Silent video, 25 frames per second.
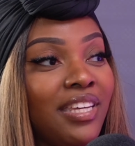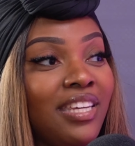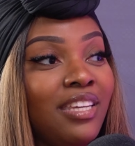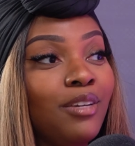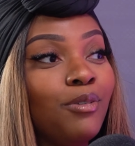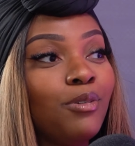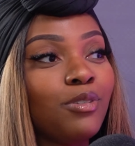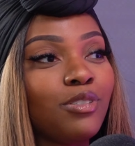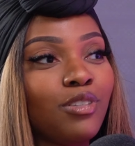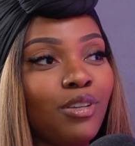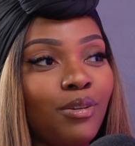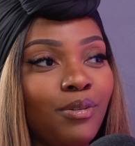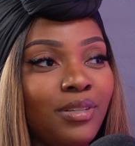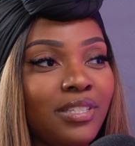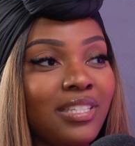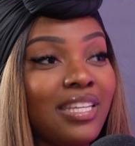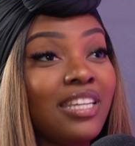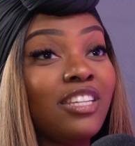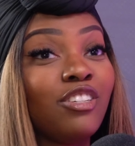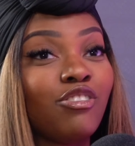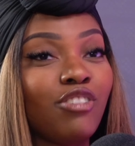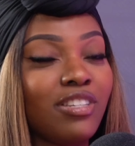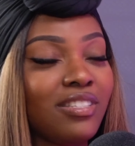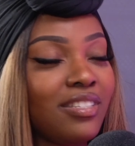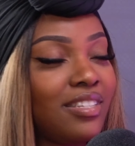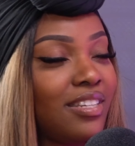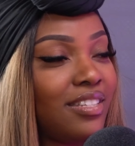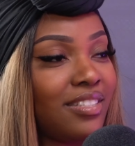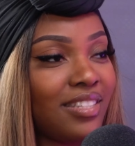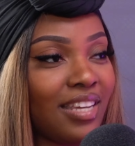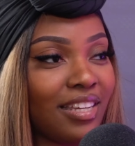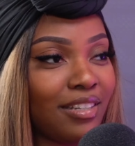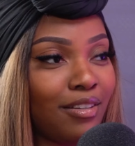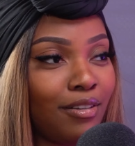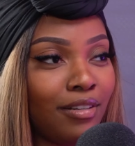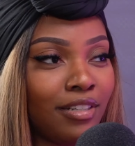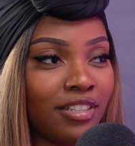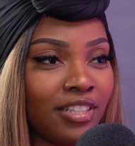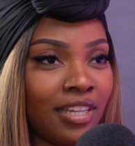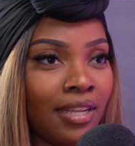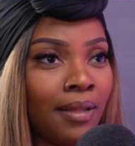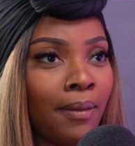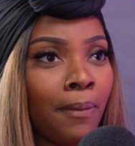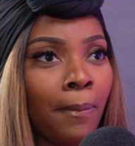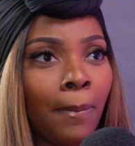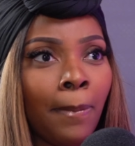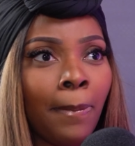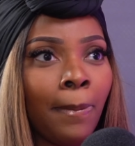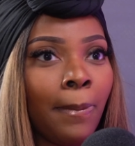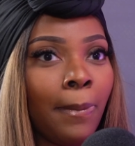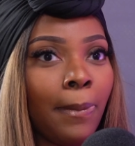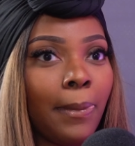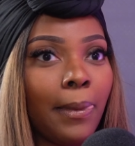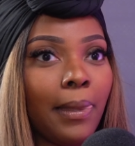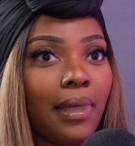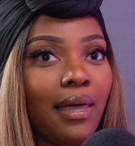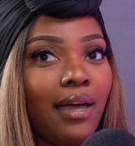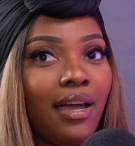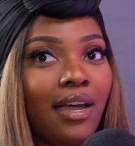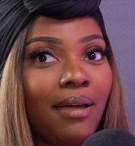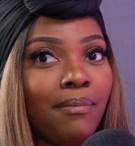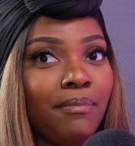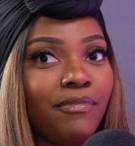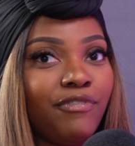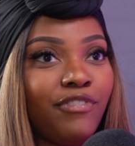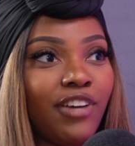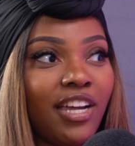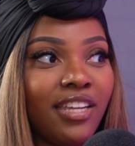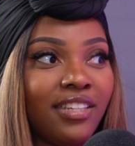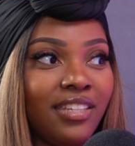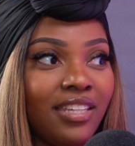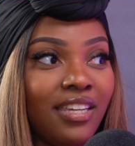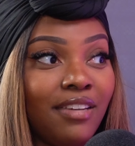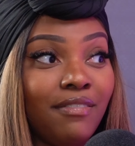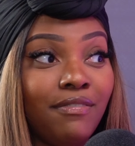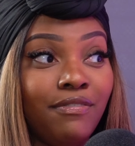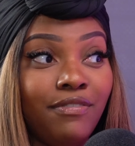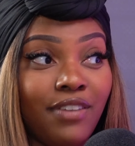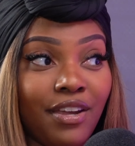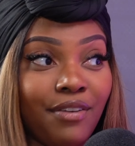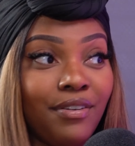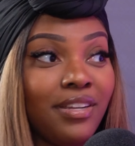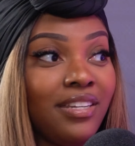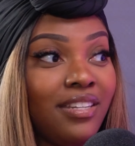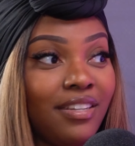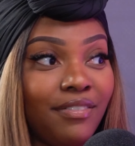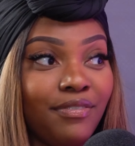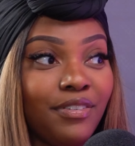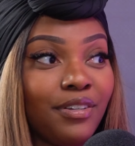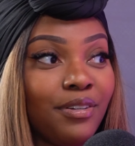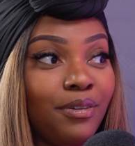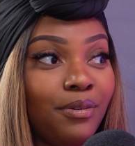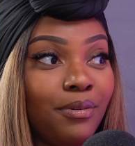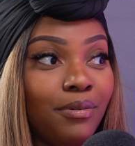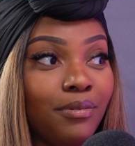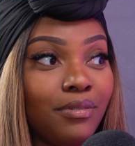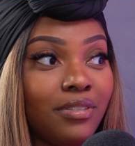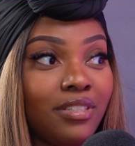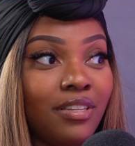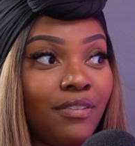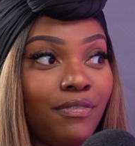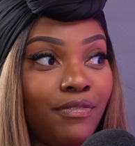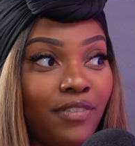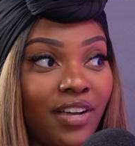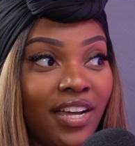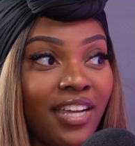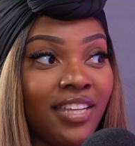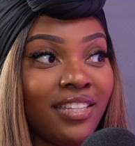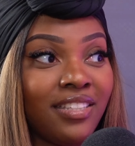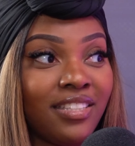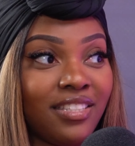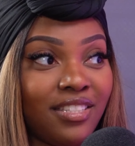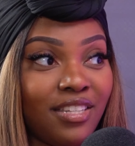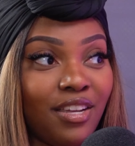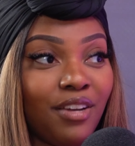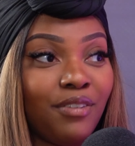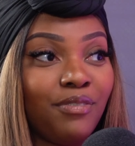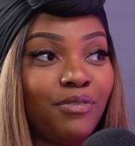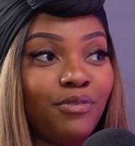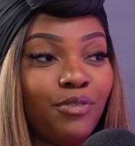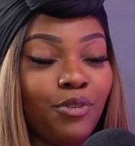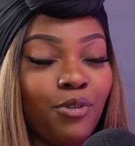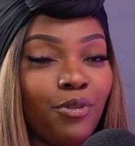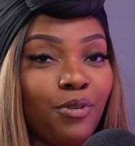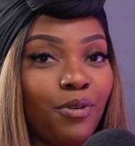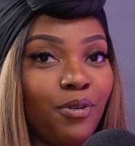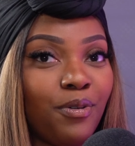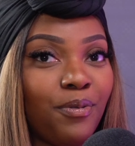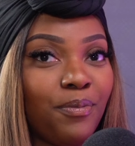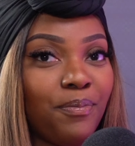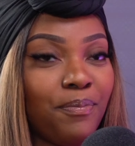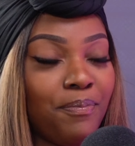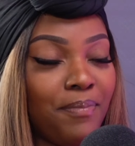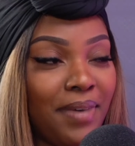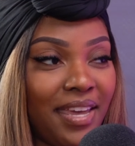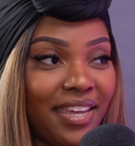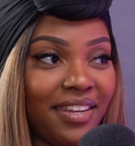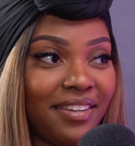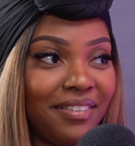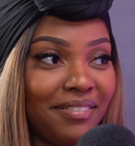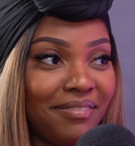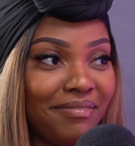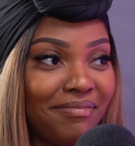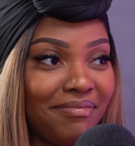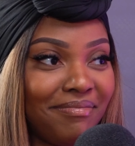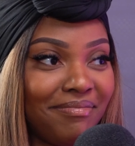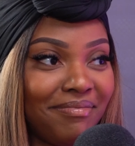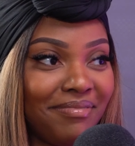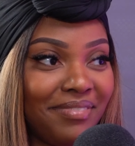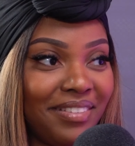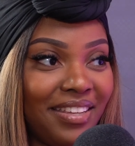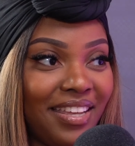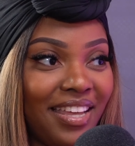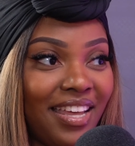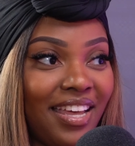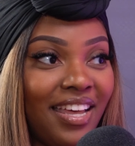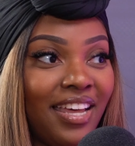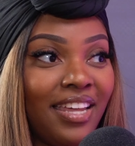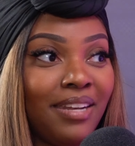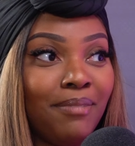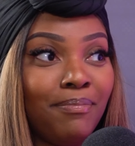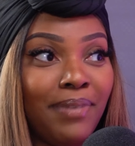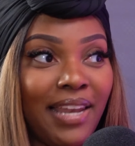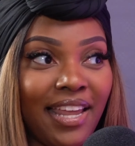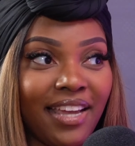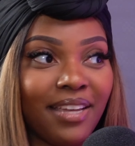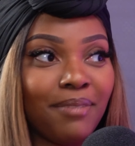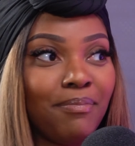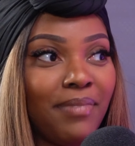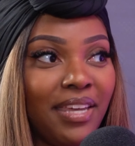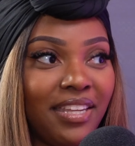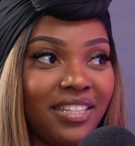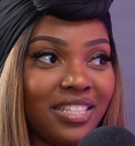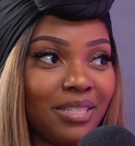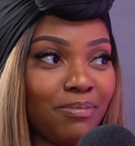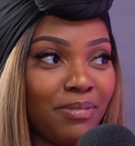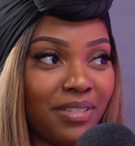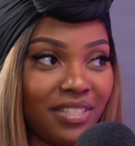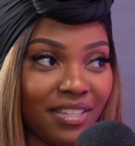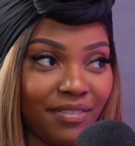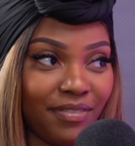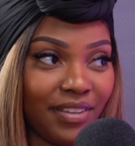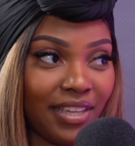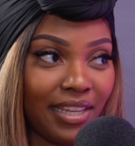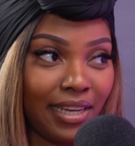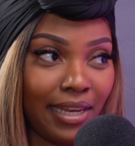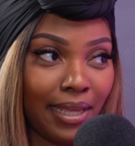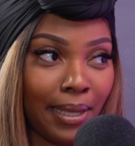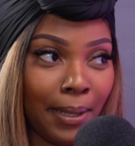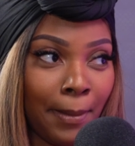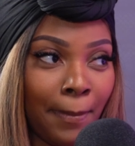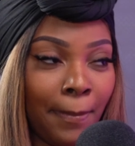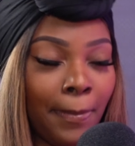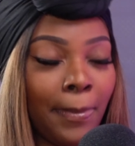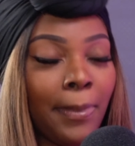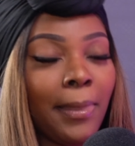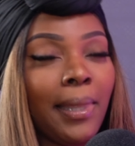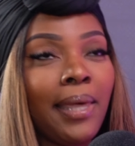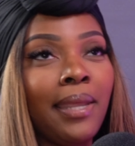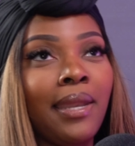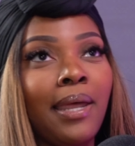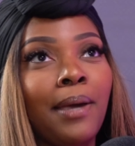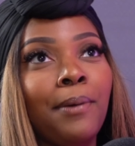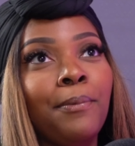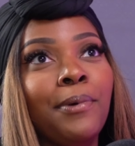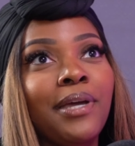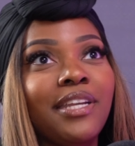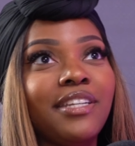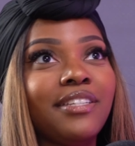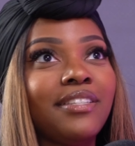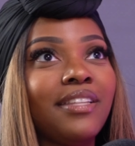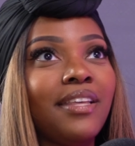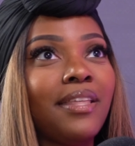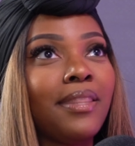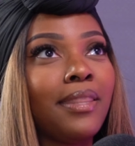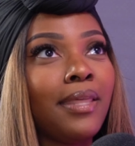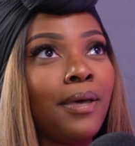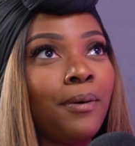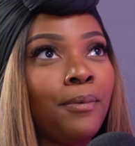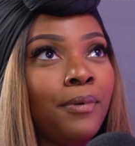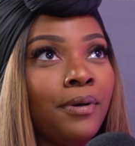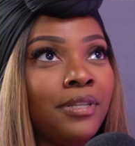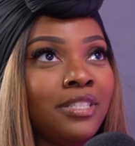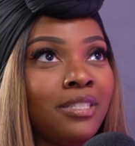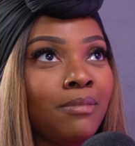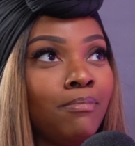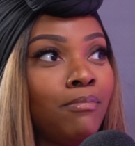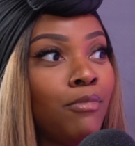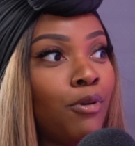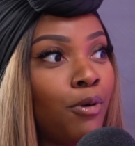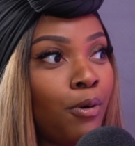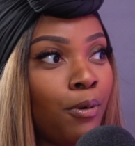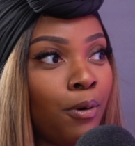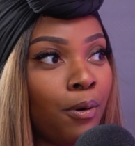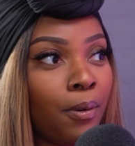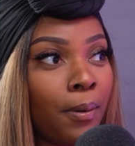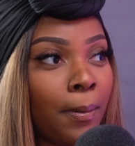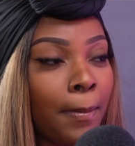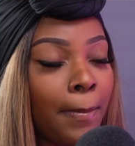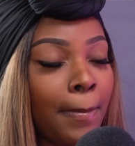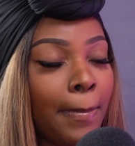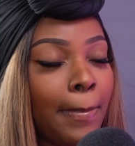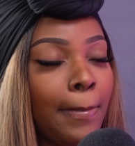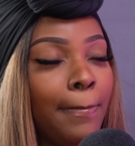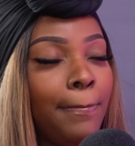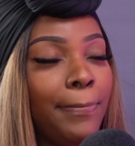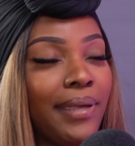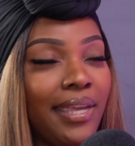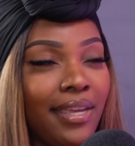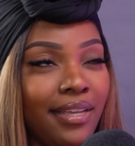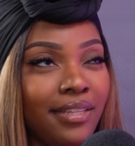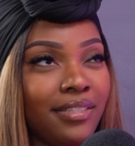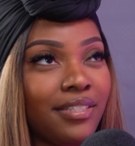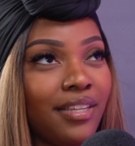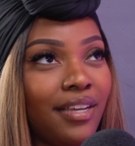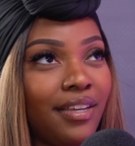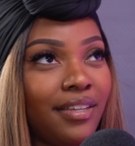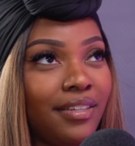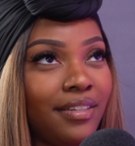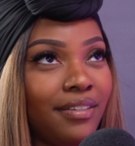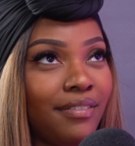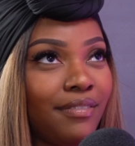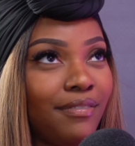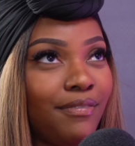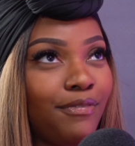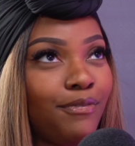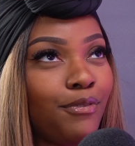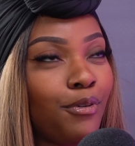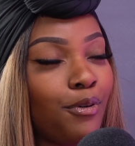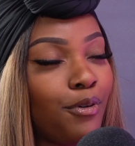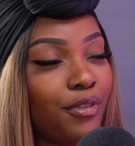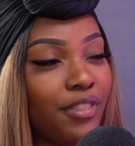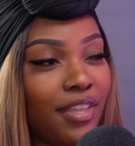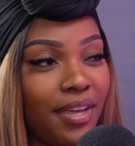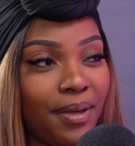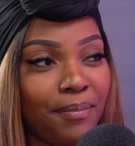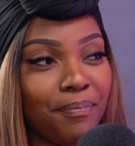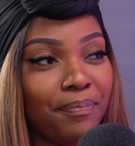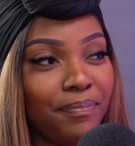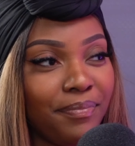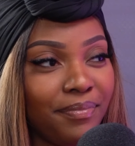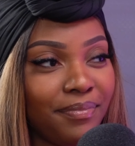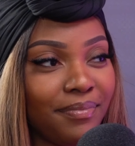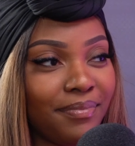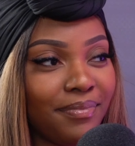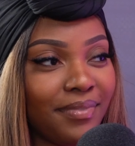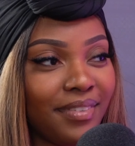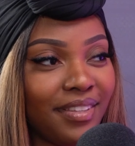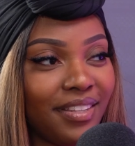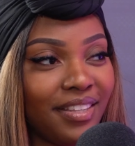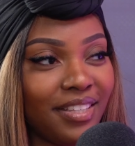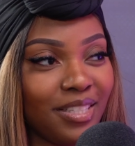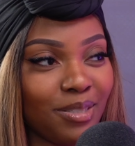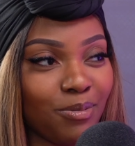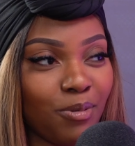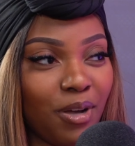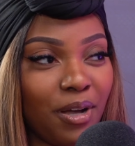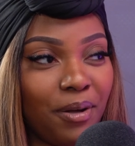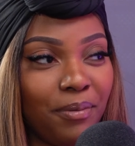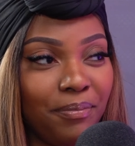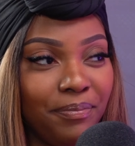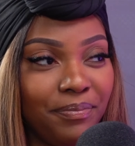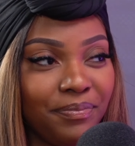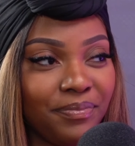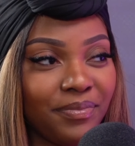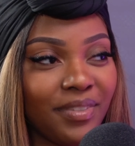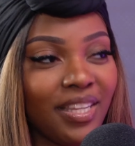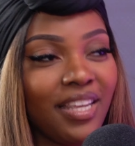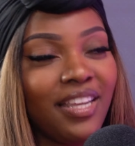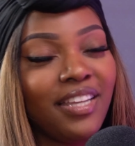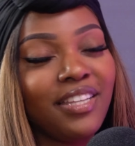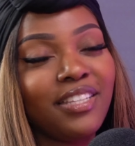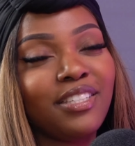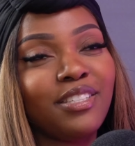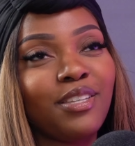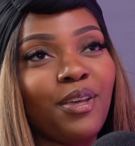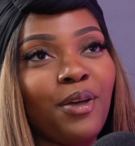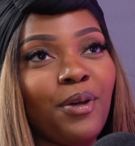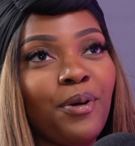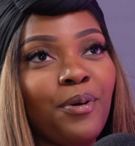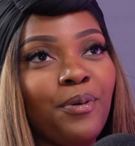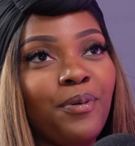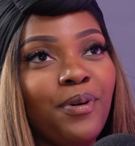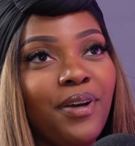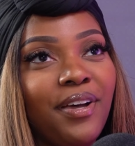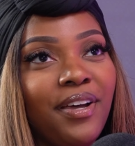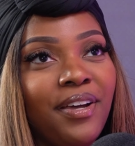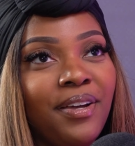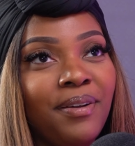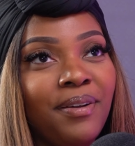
but he also is interested in technology, I'm finding it very difficult to find stuff for men and Black men specifically. And I wish that there was more being done for them as well. So